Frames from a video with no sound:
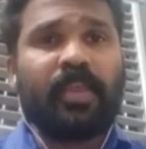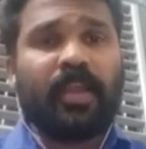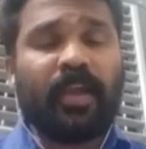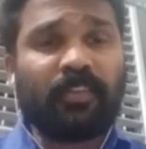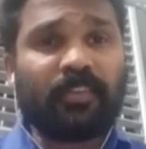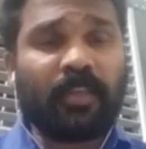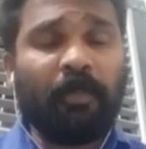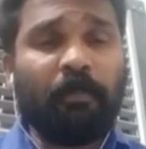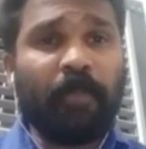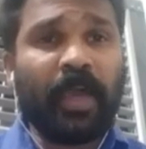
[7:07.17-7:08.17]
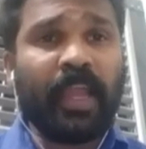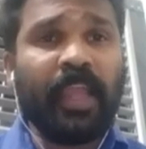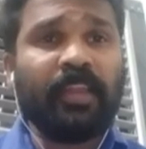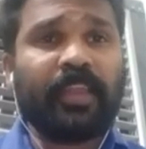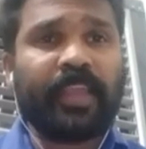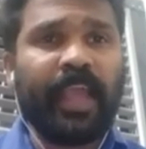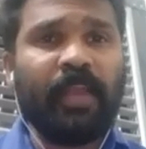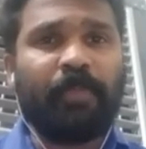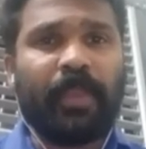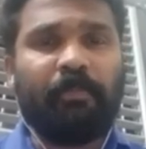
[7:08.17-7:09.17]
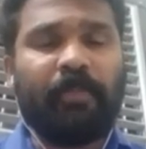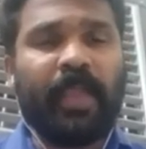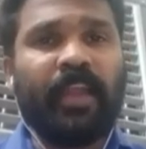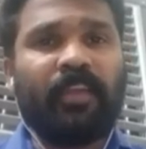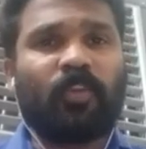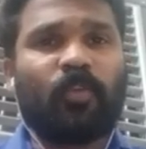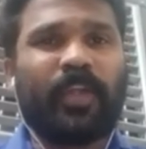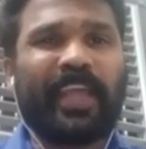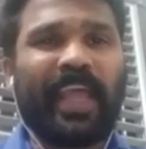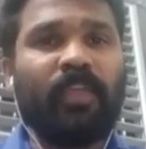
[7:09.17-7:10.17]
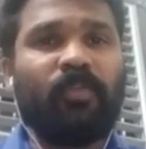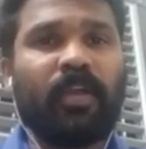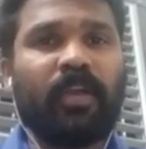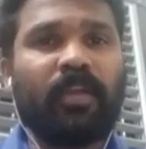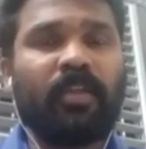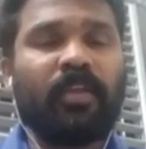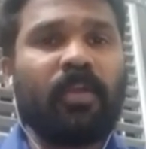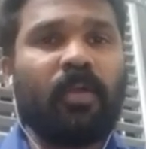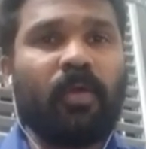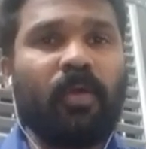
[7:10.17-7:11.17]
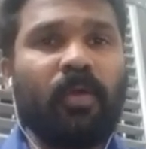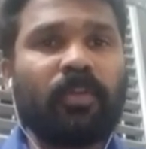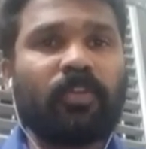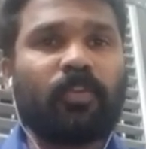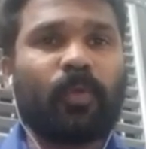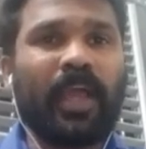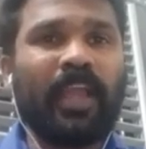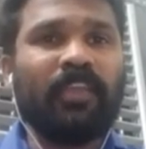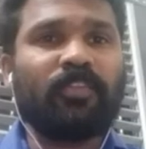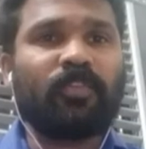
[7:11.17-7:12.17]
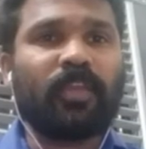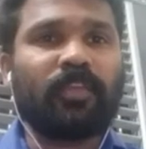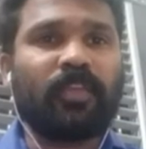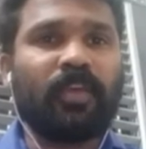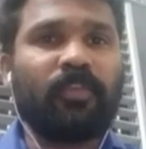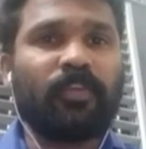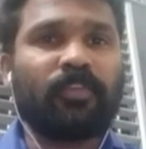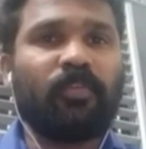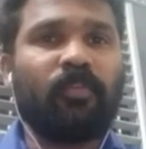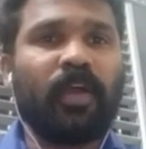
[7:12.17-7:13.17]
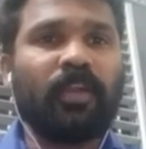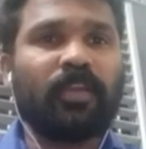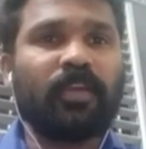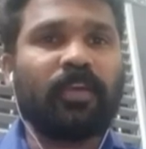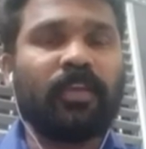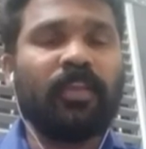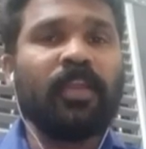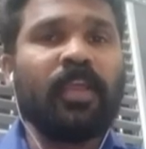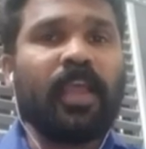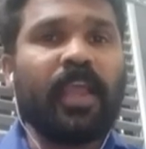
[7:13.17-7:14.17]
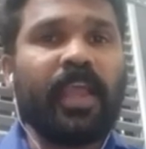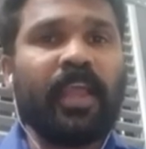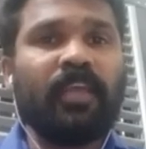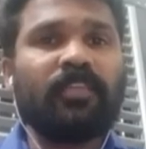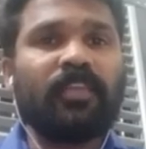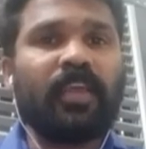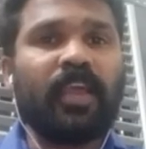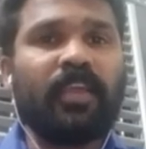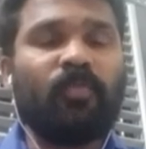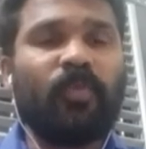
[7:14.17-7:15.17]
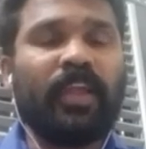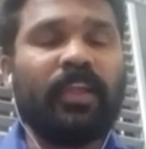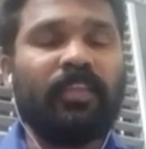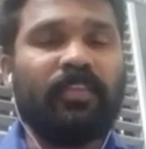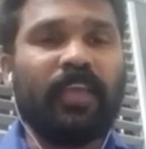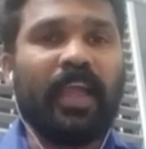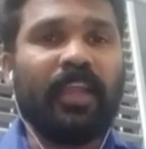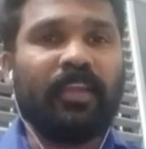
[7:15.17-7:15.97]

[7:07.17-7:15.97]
A submarine can be made to diver or to rise to the surface of water as and when desired.